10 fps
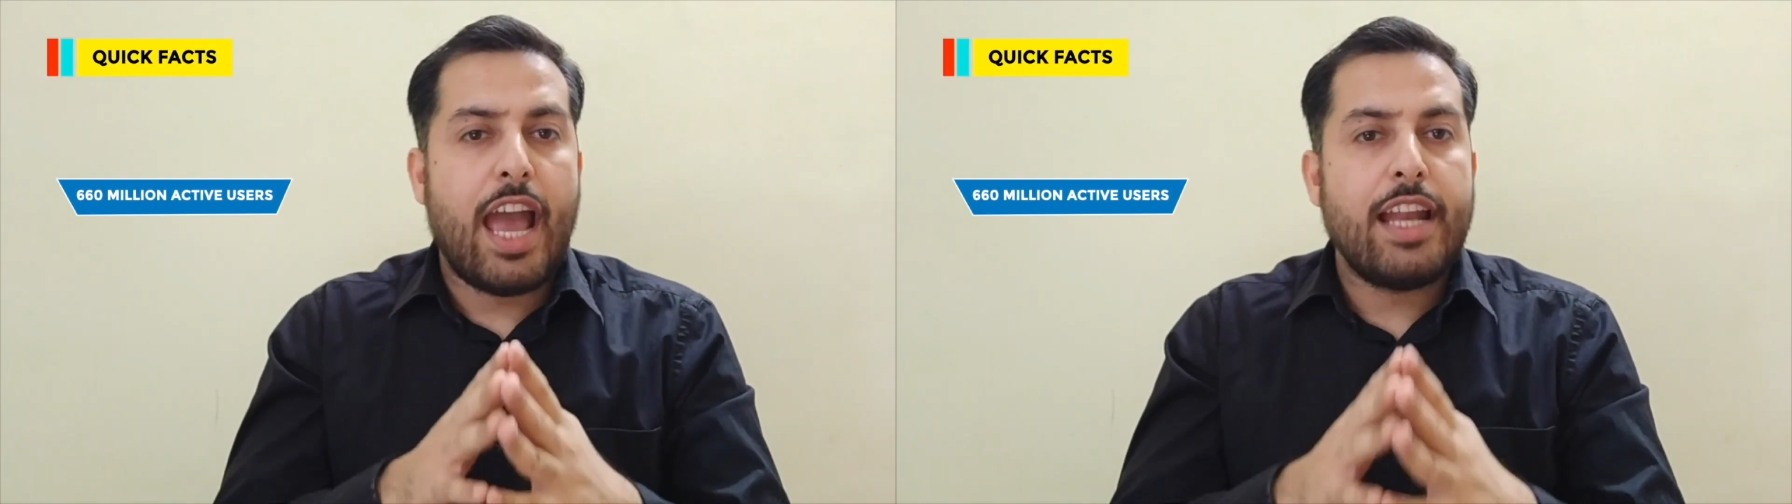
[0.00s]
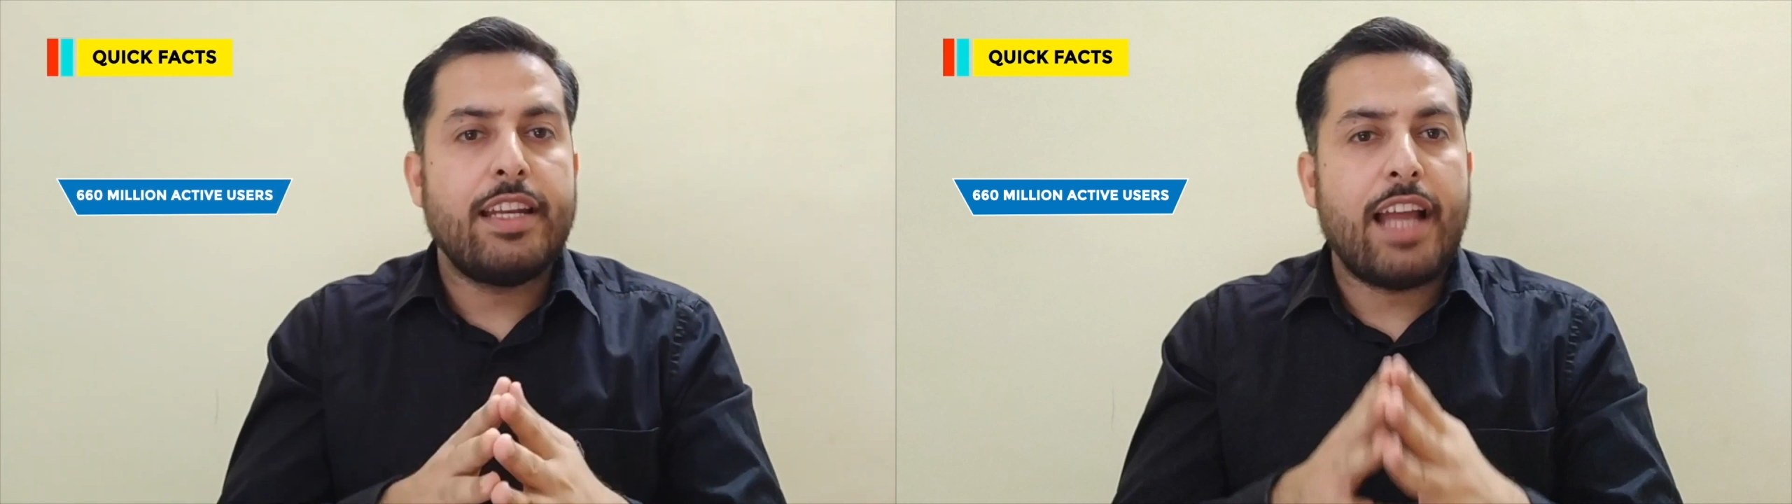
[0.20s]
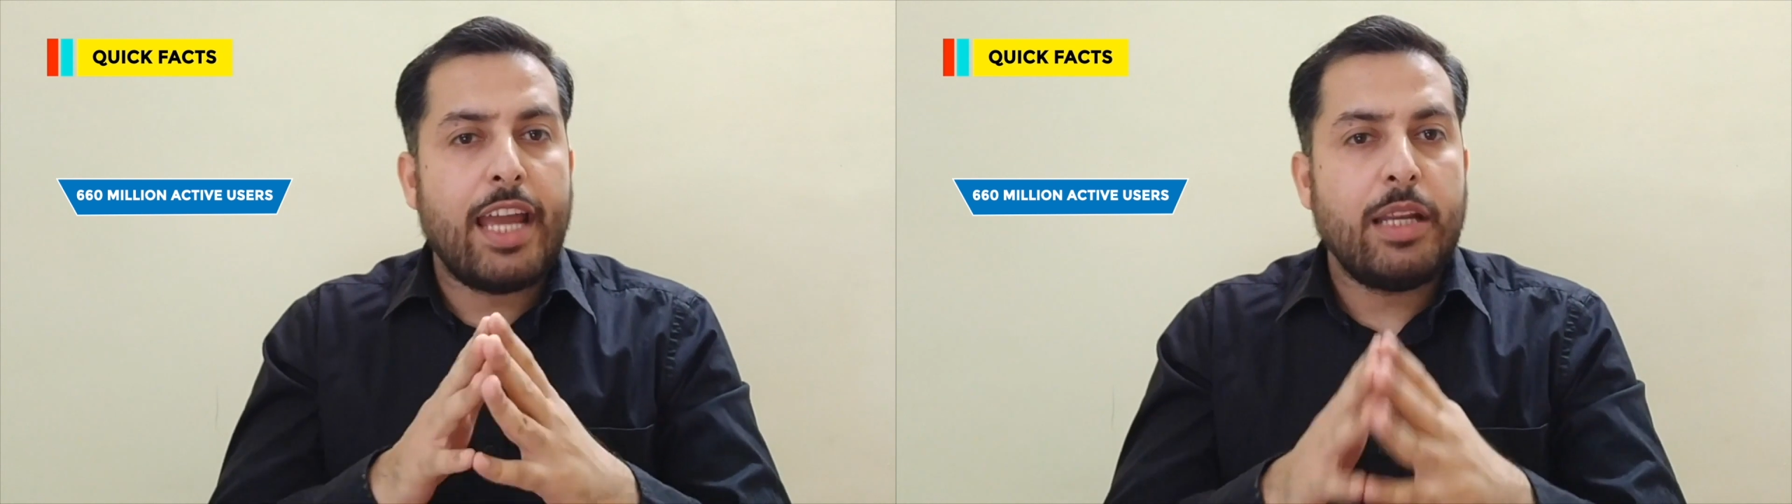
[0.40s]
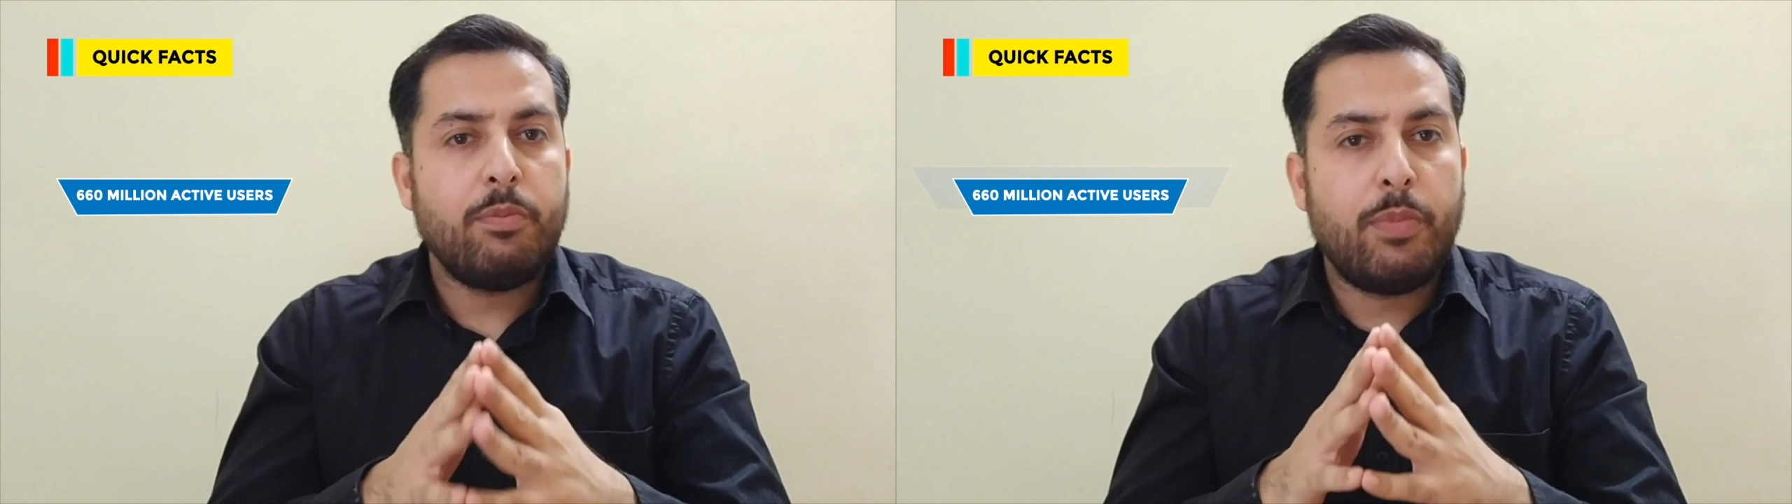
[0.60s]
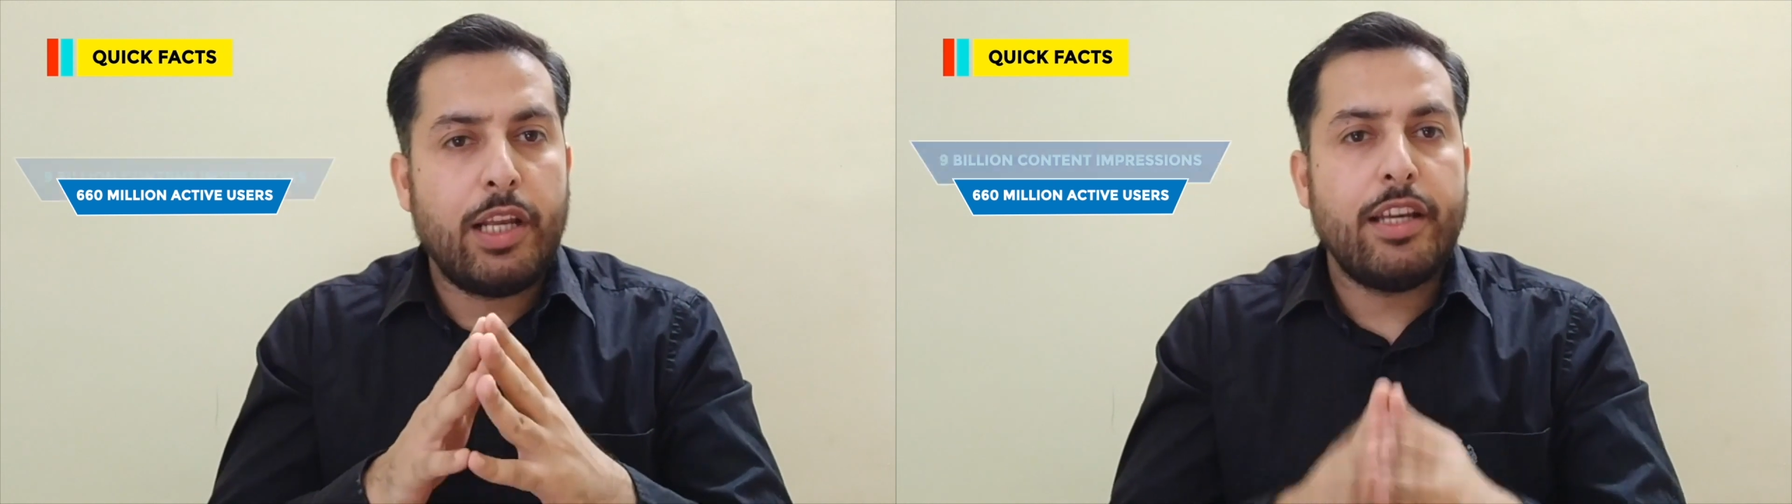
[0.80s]
and
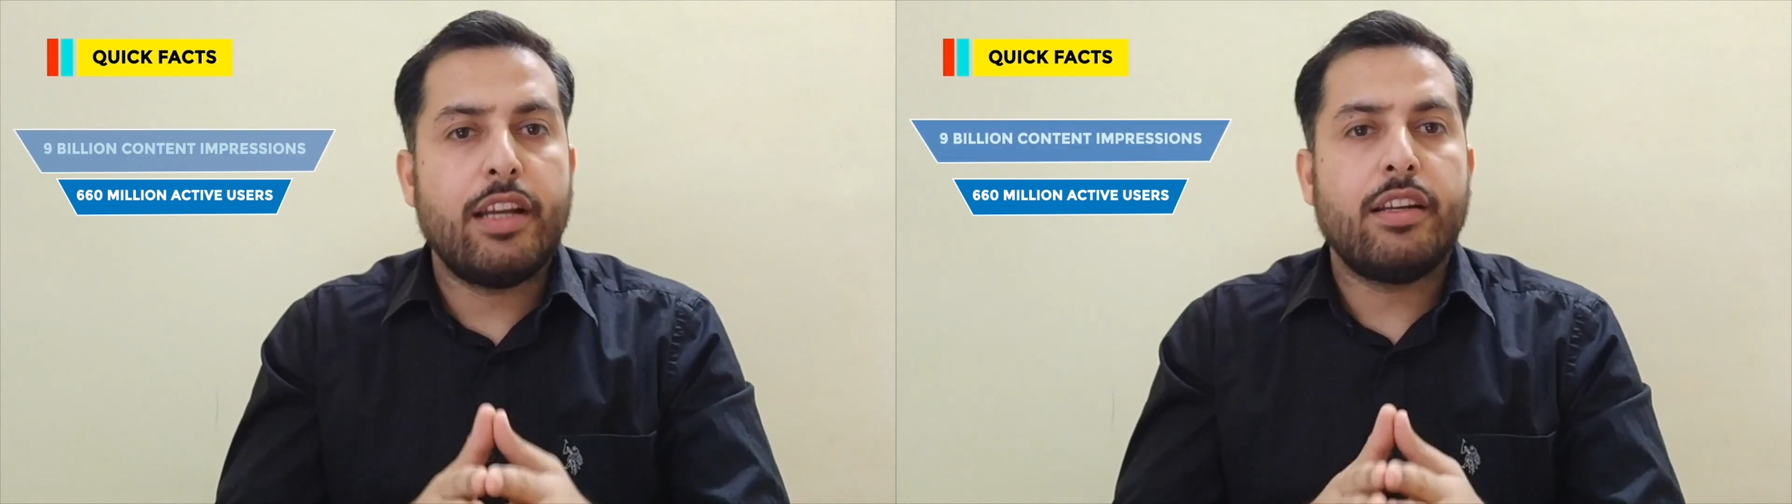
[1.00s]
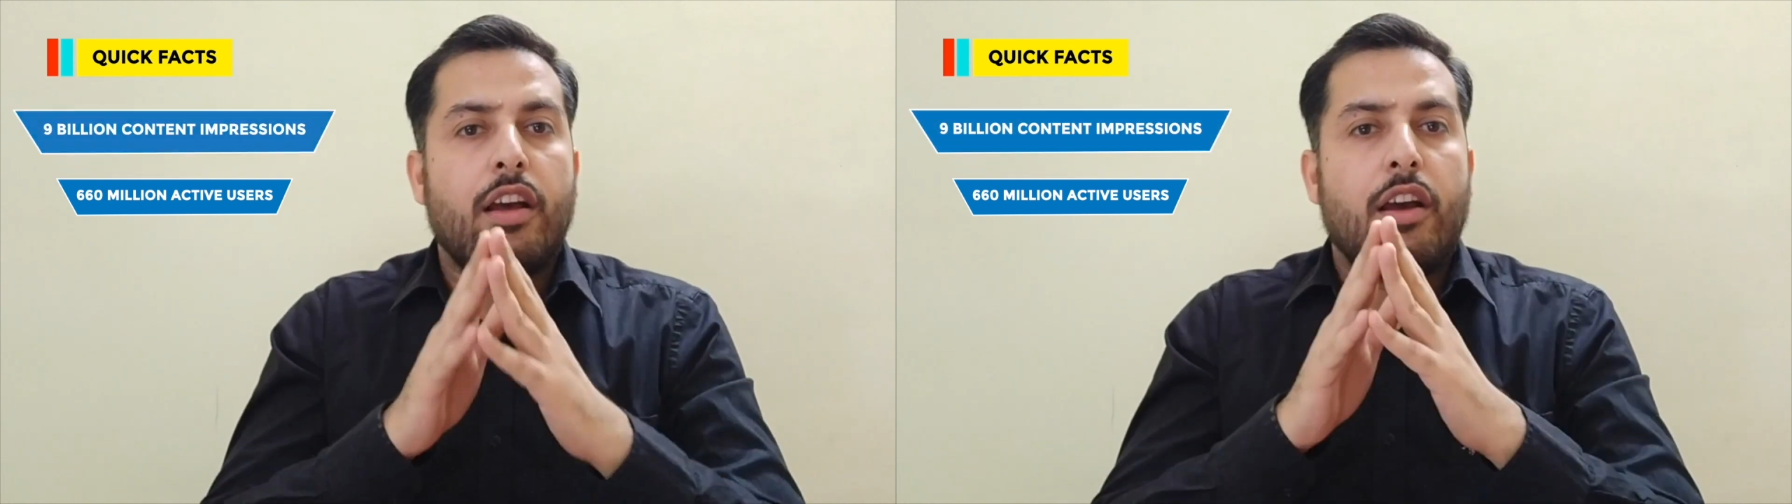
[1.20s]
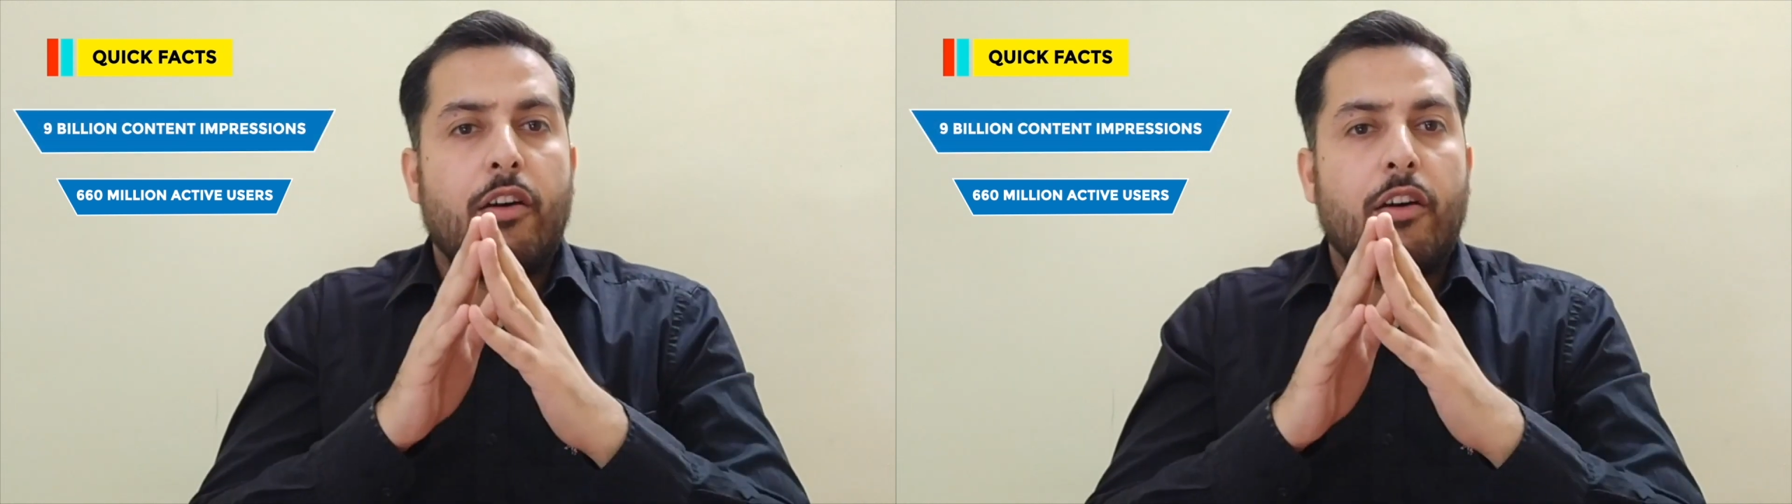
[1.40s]
9 billion